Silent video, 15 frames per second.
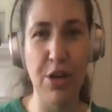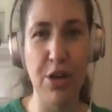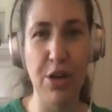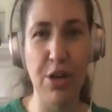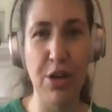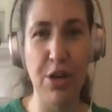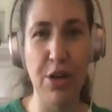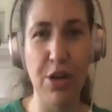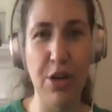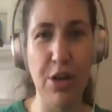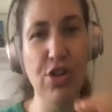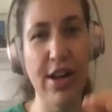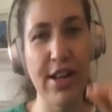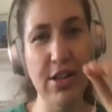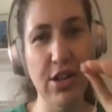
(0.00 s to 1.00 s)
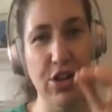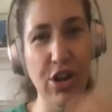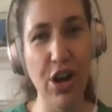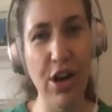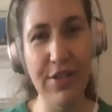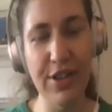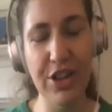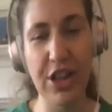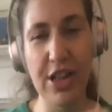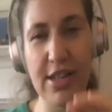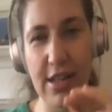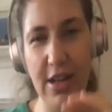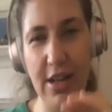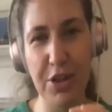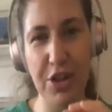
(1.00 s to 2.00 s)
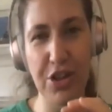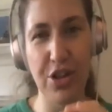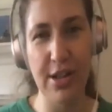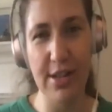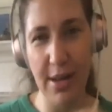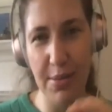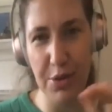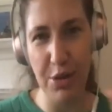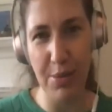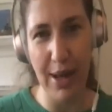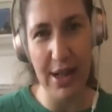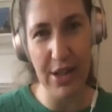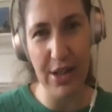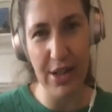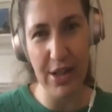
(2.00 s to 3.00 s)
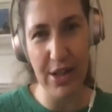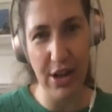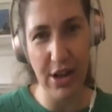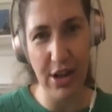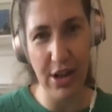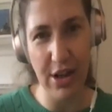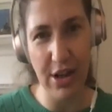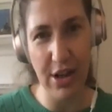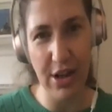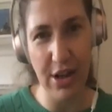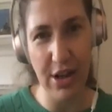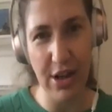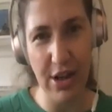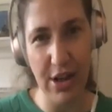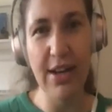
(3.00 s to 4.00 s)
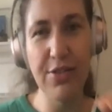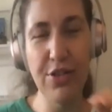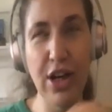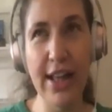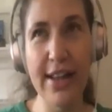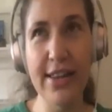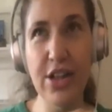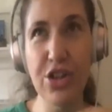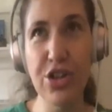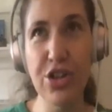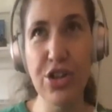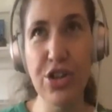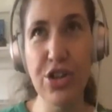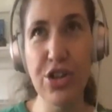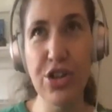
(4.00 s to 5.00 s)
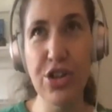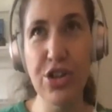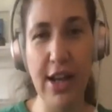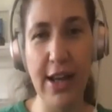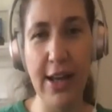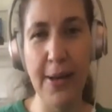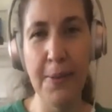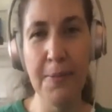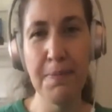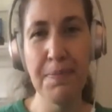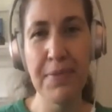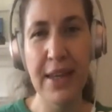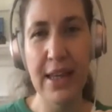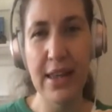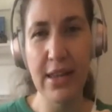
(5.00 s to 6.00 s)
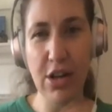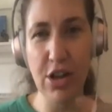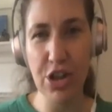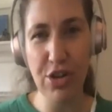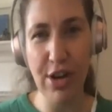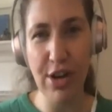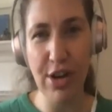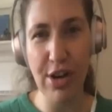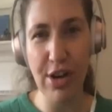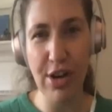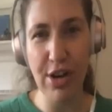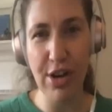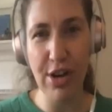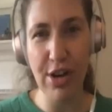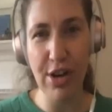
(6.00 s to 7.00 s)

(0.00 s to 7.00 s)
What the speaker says: And the constraint on curvature is subject to an assumption about dark energy. And if you let the two be free, the constraints vanish.